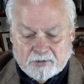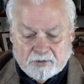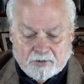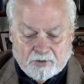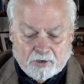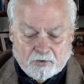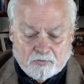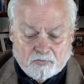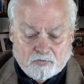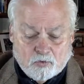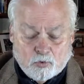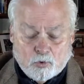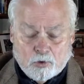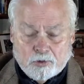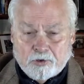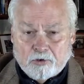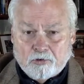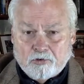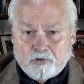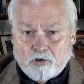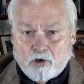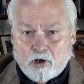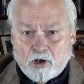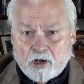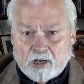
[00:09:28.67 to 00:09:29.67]
Therefore, they're
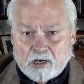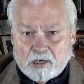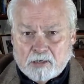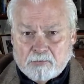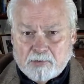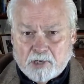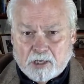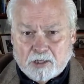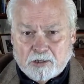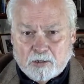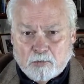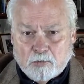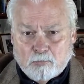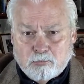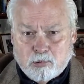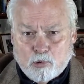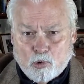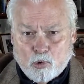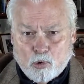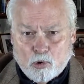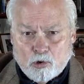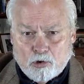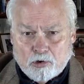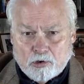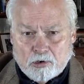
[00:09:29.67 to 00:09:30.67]
talking about the
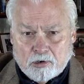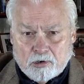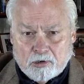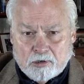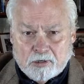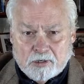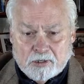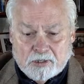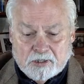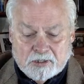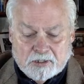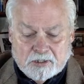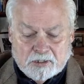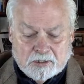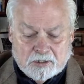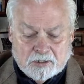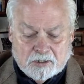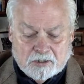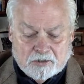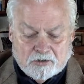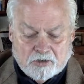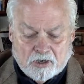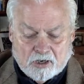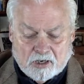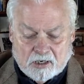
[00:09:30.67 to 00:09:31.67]
border,
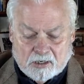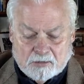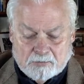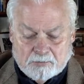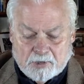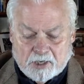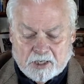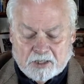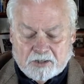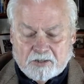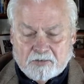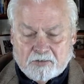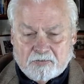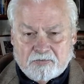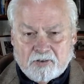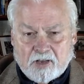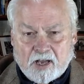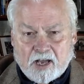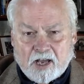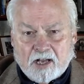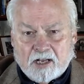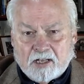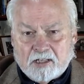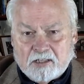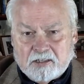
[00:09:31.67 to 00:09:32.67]
talking about the
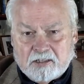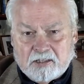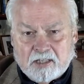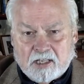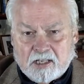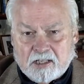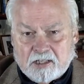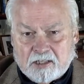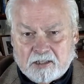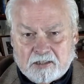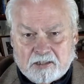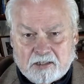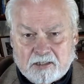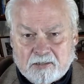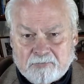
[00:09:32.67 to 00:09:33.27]
fact that